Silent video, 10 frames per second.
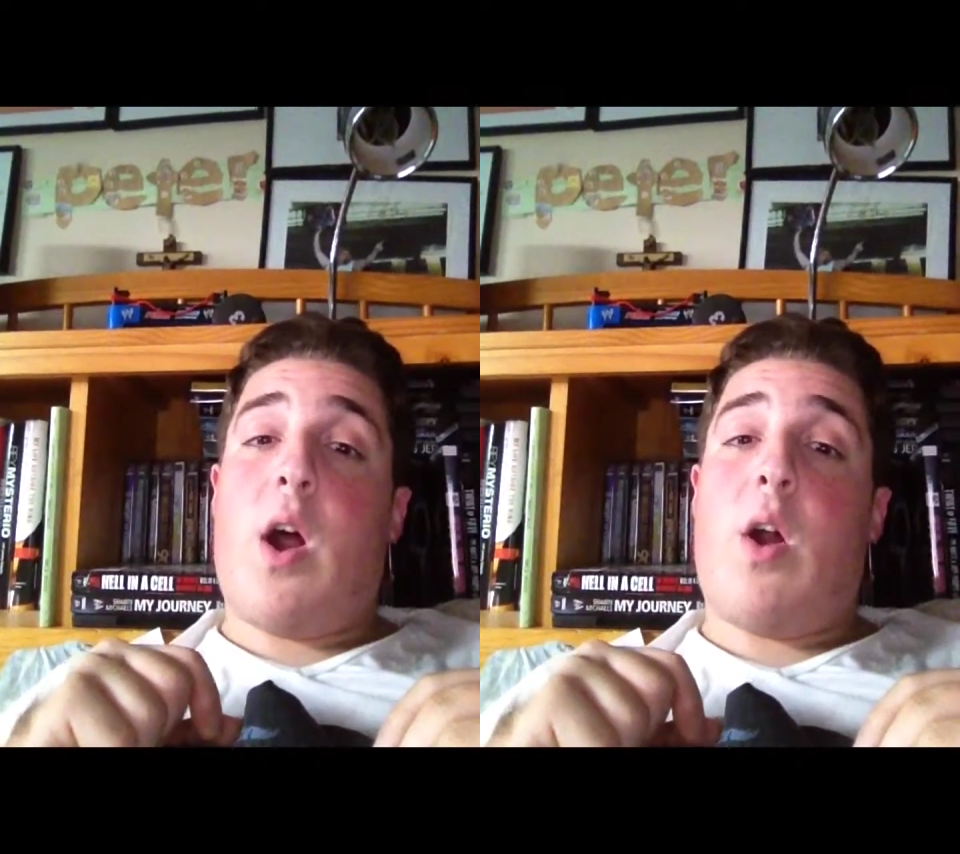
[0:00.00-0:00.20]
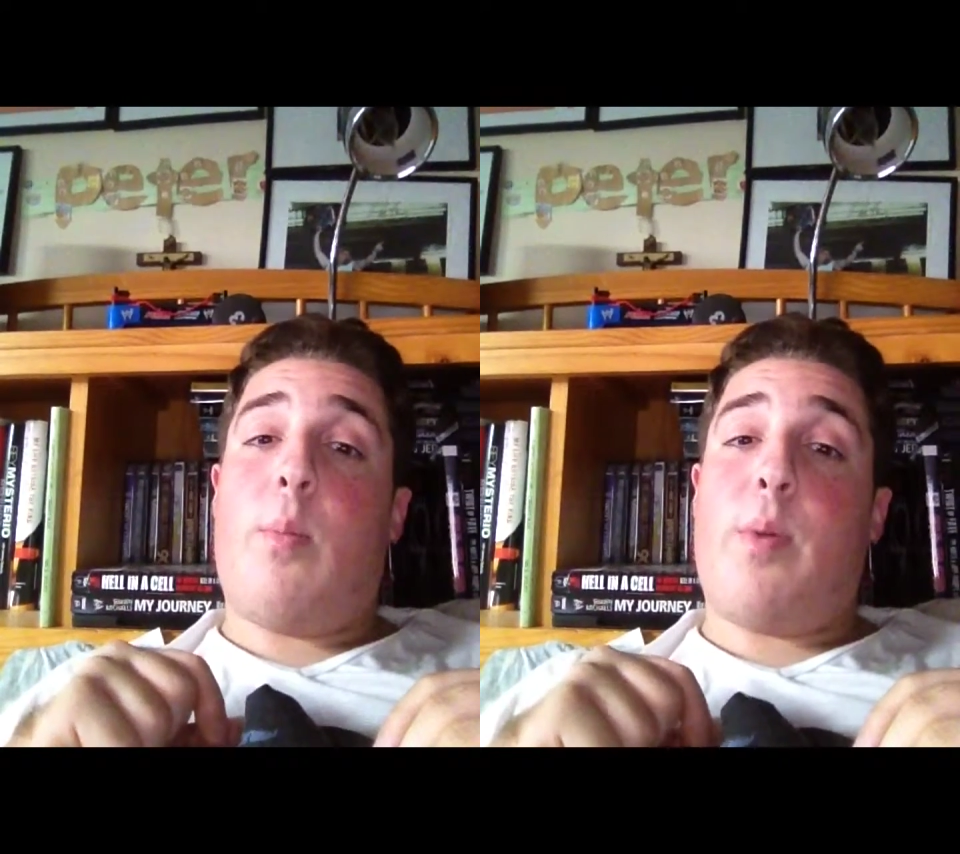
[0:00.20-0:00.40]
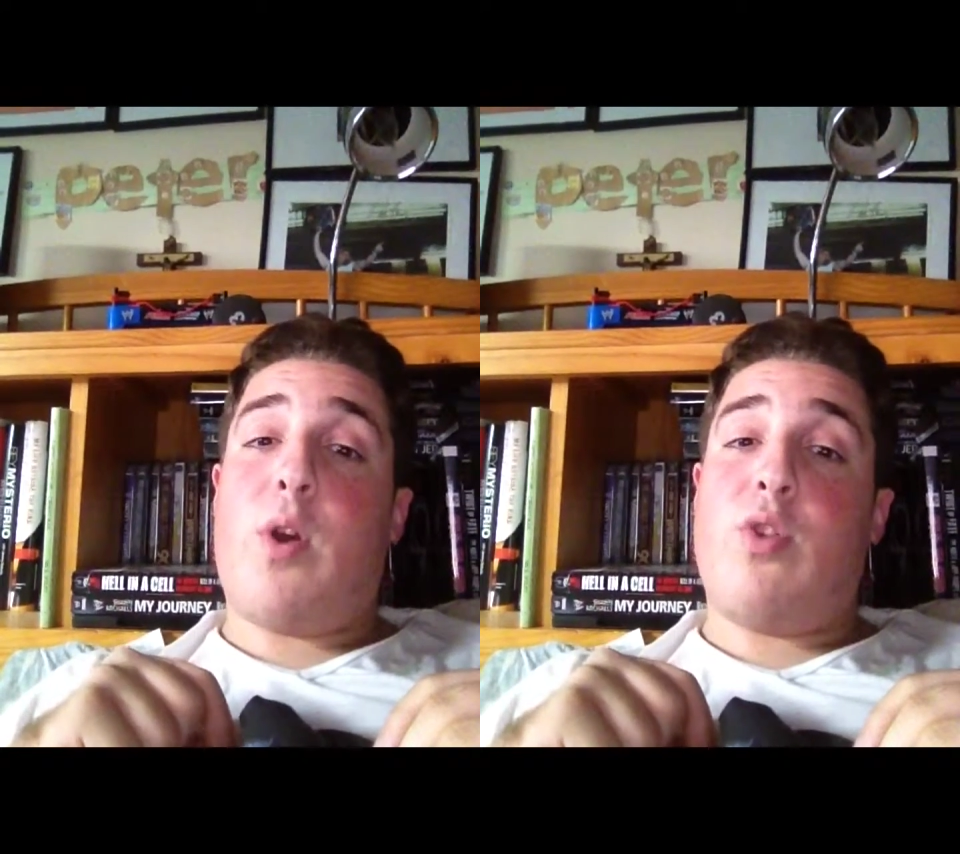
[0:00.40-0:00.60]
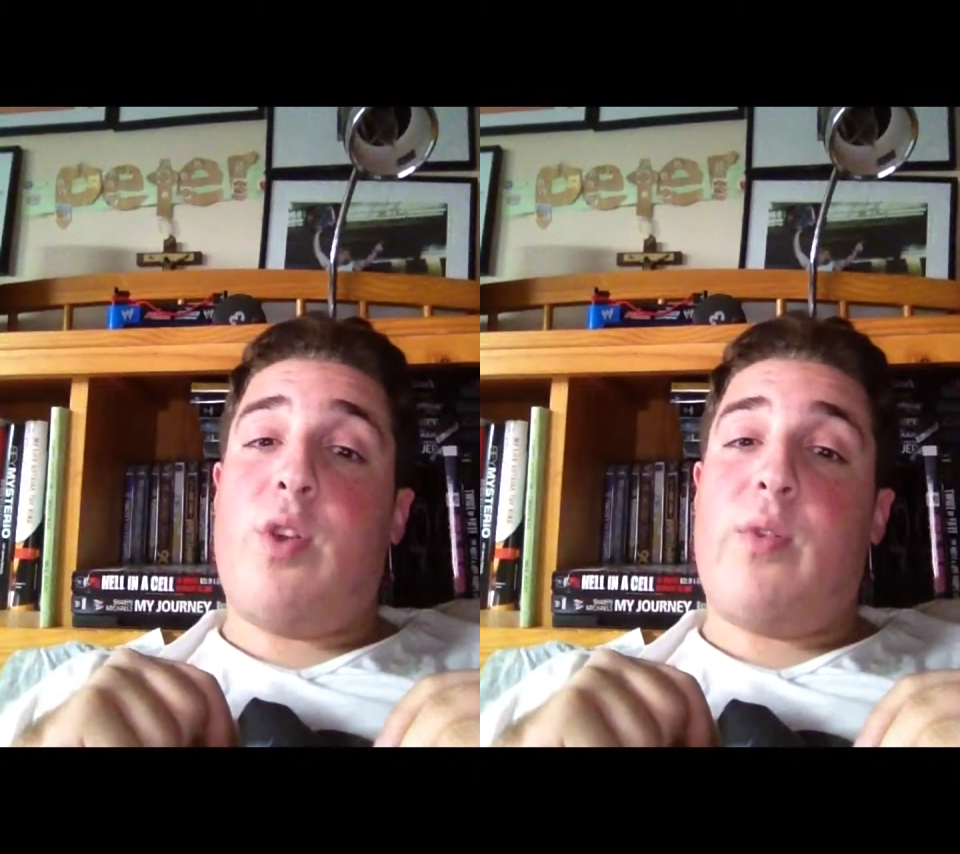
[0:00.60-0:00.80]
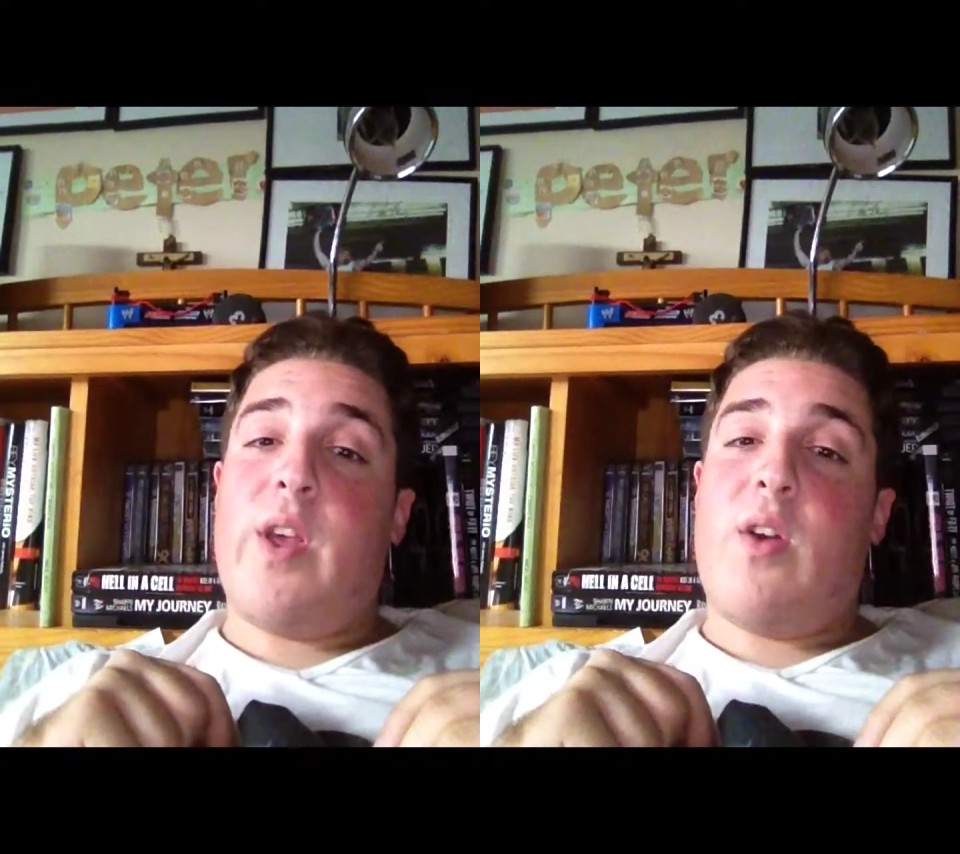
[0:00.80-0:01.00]
Alberto
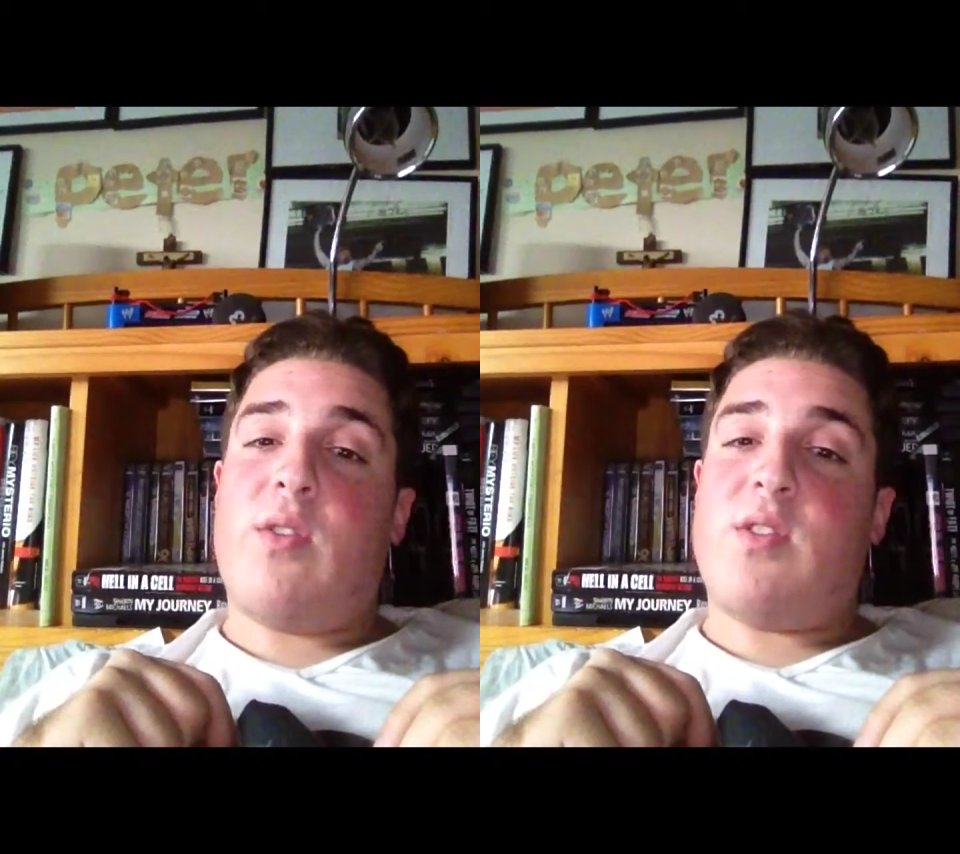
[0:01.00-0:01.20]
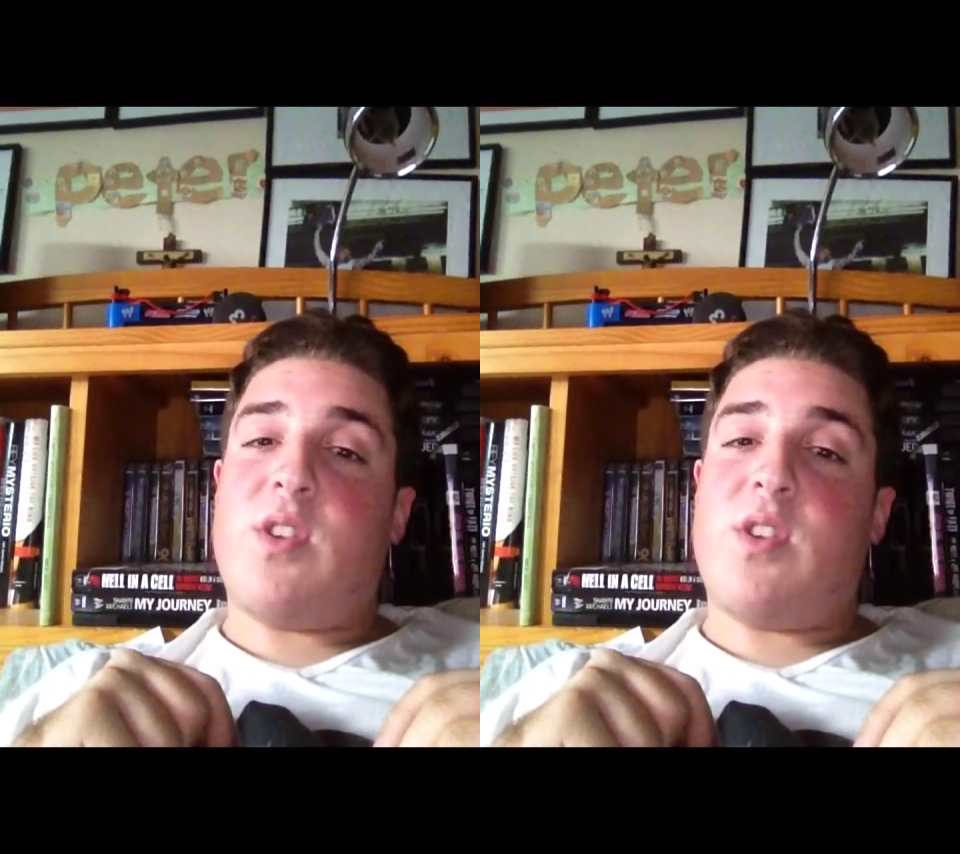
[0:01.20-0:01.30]
Del Rio